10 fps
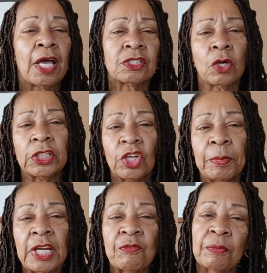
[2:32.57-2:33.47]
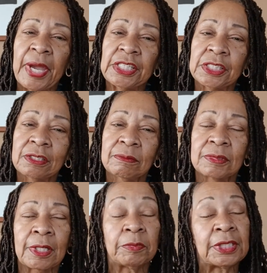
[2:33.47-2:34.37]
So a little bit of information,
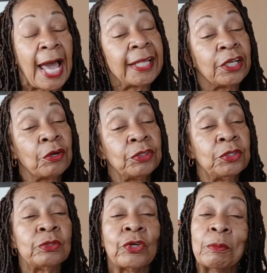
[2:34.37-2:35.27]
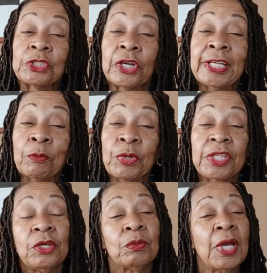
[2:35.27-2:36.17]
something I learned new, so I'm sharing that with
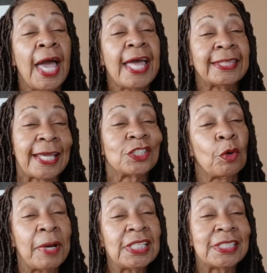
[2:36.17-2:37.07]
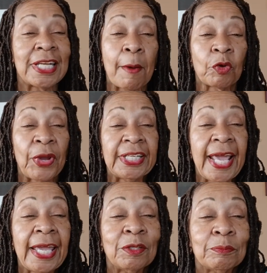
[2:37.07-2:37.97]
you. Thanks so much and have a great
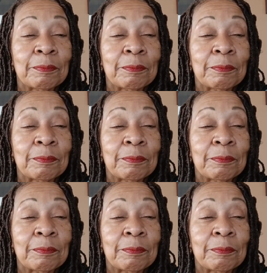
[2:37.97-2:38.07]
day.